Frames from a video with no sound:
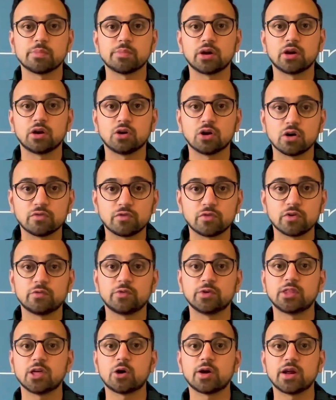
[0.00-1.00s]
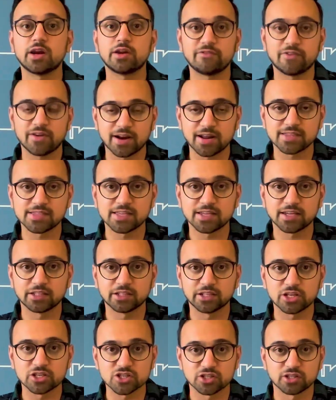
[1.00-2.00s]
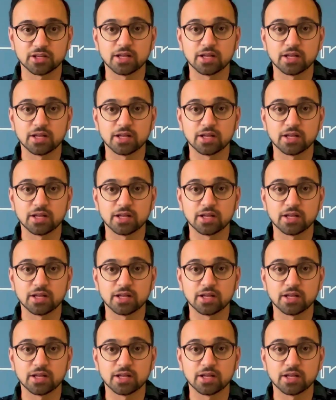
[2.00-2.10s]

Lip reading: an offer without any financing condition,